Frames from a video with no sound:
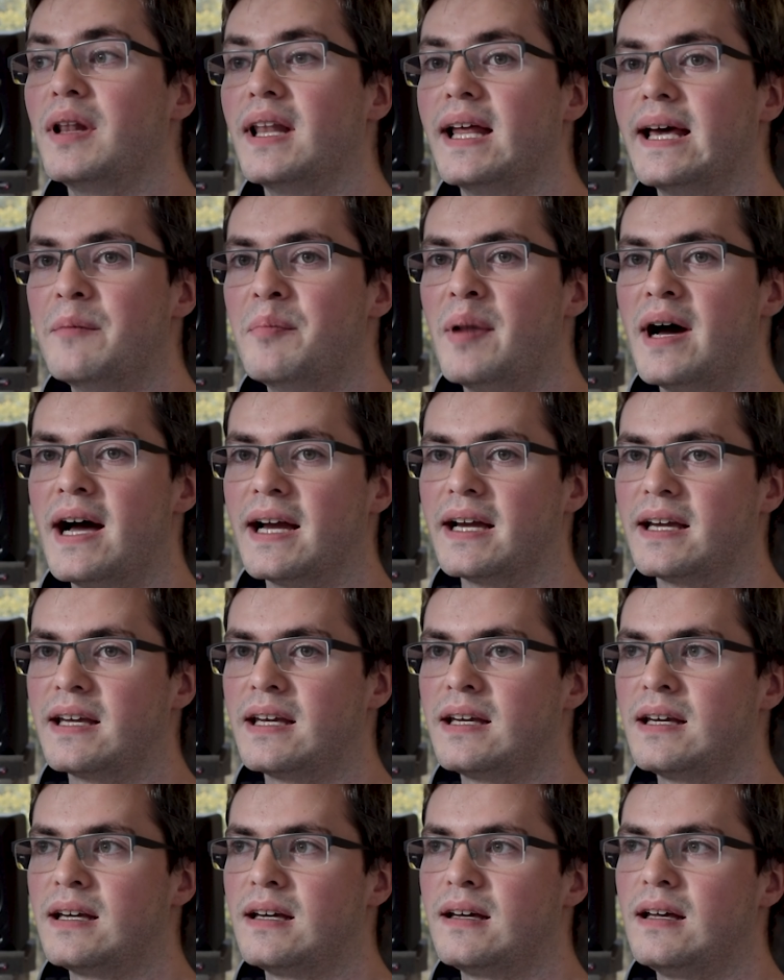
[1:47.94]
play back
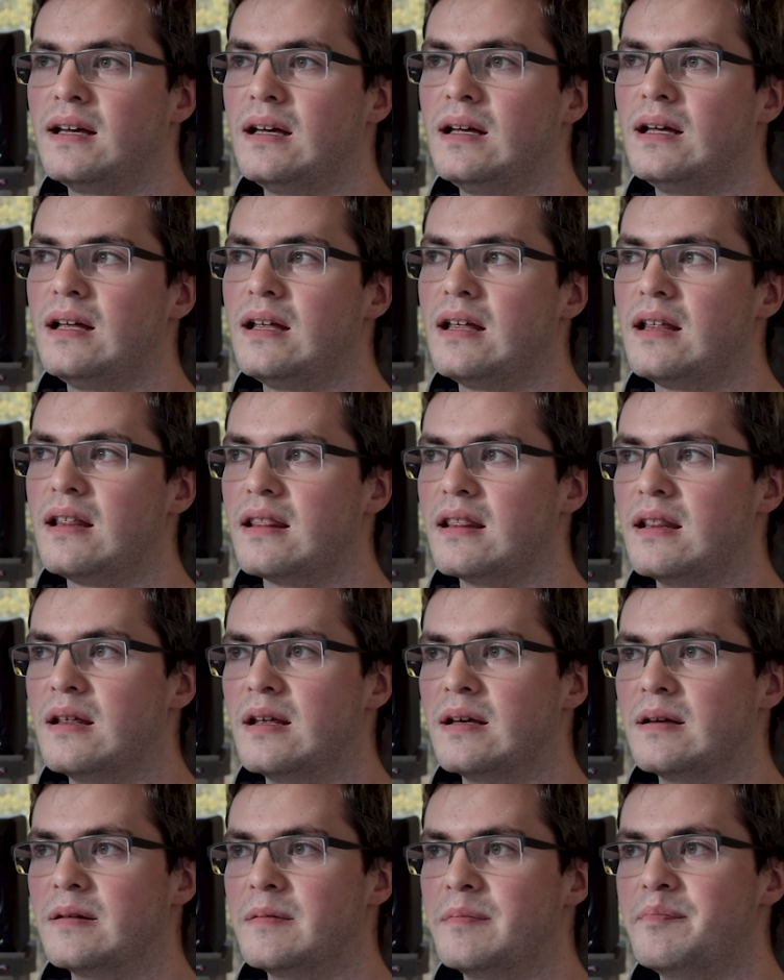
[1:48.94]

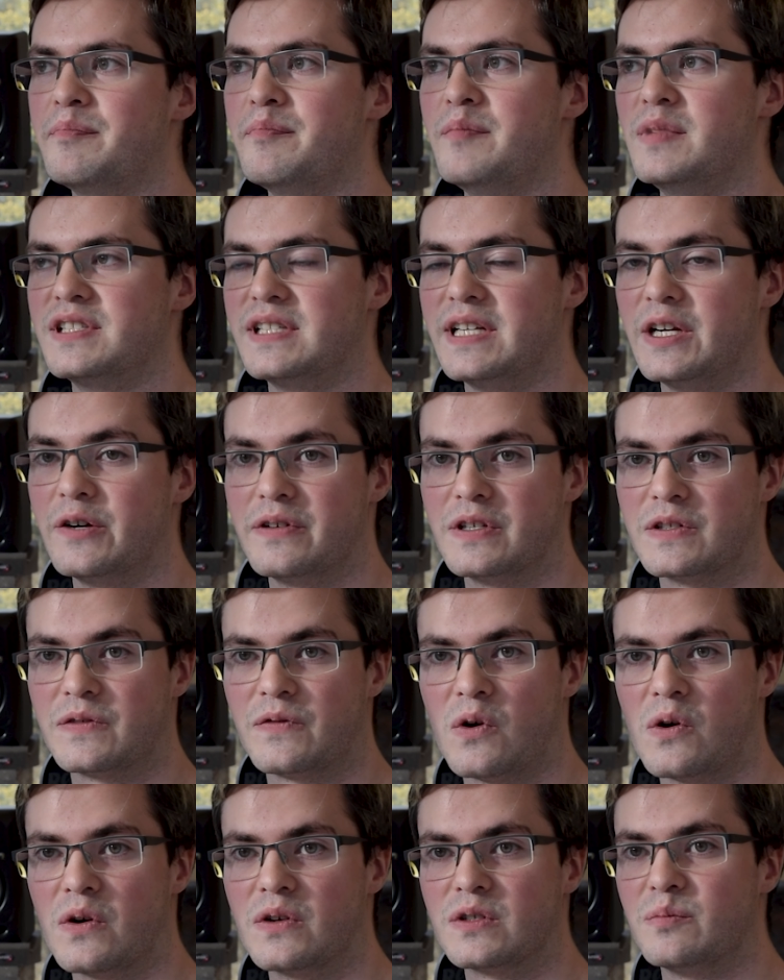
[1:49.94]
the mysterious
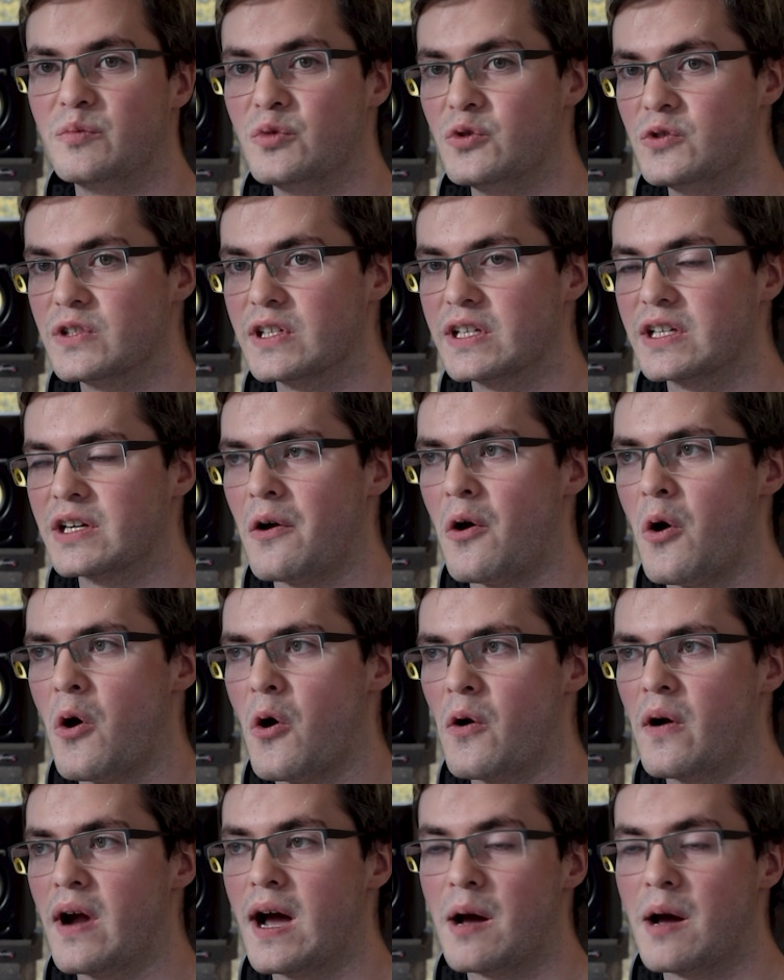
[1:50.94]
forest music or